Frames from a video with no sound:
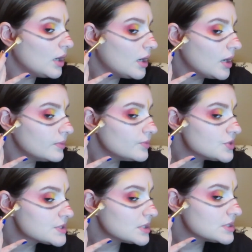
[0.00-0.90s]
I'm
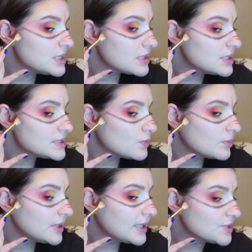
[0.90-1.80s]
just gonna take this where
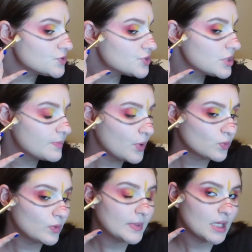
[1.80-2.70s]
my natural
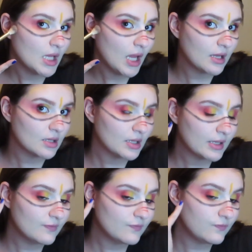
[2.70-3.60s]
cheekbone would be and
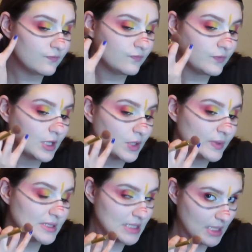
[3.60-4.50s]
like follow
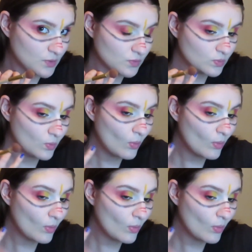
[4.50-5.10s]
it down.